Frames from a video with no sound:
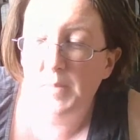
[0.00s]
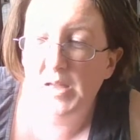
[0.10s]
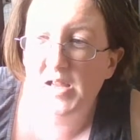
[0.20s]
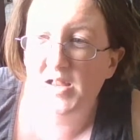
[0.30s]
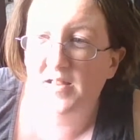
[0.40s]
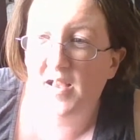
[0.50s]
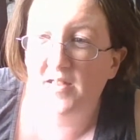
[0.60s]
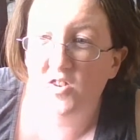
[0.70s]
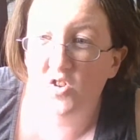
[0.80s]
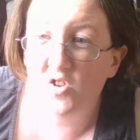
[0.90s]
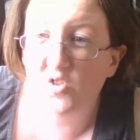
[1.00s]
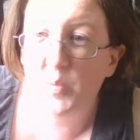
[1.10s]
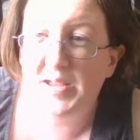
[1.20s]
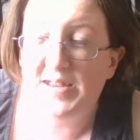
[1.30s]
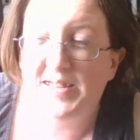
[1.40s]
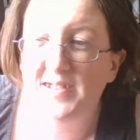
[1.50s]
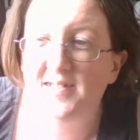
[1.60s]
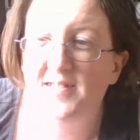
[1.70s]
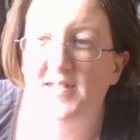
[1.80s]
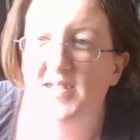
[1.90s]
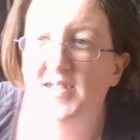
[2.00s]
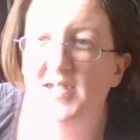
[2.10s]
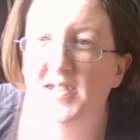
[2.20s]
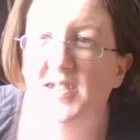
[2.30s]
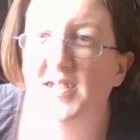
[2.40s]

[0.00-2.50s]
because as adults, we can easily